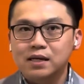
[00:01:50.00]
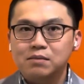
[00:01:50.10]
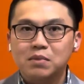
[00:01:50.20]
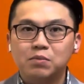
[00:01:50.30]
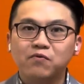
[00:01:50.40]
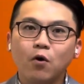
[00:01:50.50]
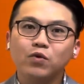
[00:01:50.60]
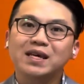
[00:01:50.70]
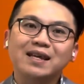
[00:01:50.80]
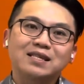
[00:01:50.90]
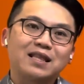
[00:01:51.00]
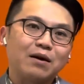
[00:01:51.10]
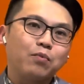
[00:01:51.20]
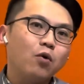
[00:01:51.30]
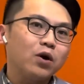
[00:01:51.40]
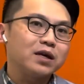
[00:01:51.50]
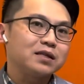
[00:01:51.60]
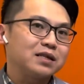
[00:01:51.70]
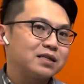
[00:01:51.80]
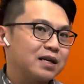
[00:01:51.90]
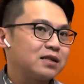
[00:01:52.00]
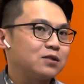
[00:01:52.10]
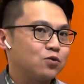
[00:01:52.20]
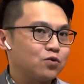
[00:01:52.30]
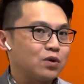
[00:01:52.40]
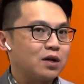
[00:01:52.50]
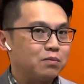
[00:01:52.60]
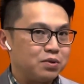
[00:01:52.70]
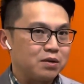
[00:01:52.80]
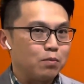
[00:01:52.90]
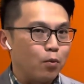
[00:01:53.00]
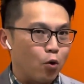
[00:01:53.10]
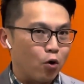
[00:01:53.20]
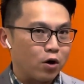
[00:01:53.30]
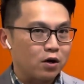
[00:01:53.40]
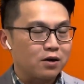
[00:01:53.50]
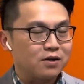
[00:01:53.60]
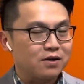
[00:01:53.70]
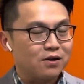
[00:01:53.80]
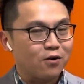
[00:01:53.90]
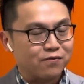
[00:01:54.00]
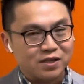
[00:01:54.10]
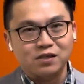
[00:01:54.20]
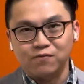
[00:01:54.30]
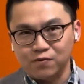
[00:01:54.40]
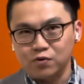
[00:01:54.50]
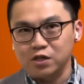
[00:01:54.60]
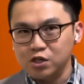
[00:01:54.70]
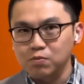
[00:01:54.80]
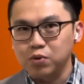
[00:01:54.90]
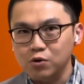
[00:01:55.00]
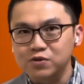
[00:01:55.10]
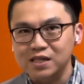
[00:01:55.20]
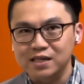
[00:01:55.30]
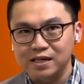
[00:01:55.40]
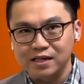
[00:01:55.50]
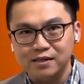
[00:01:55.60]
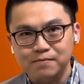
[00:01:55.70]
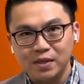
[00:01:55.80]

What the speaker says: But before we get to that point, he's going to do a bit more of this foolish boasting.